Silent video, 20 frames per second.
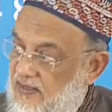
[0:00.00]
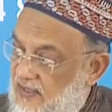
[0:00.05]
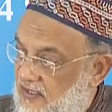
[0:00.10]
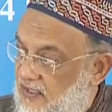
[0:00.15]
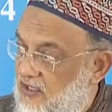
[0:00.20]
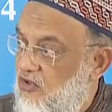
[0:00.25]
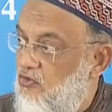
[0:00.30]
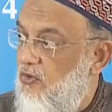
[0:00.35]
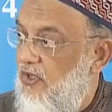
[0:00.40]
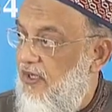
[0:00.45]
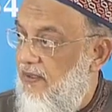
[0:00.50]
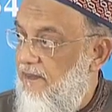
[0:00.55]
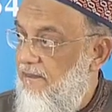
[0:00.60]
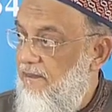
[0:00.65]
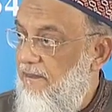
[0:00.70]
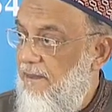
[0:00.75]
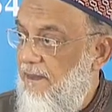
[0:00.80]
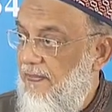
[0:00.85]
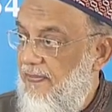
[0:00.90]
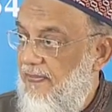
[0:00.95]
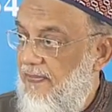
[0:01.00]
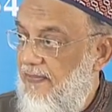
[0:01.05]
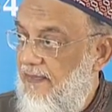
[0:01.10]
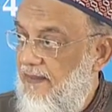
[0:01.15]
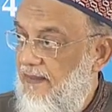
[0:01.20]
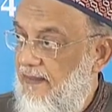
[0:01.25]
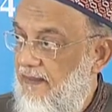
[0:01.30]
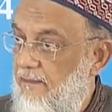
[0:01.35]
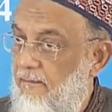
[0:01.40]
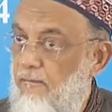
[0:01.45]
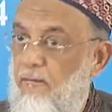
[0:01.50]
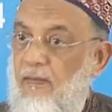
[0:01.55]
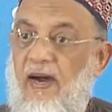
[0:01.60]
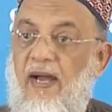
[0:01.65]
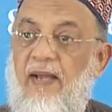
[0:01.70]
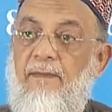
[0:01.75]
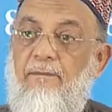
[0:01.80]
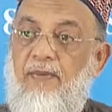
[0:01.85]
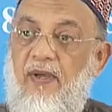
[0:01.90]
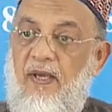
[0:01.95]
In this way.
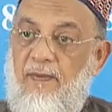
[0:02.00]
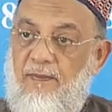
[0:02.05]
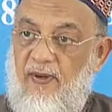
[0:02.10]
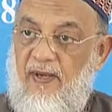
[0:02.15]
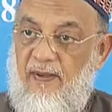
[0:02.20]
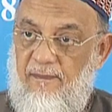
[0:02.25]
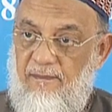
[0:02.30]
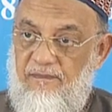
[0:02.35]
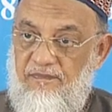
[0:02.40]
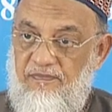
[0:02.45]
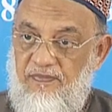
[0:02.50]
By paper.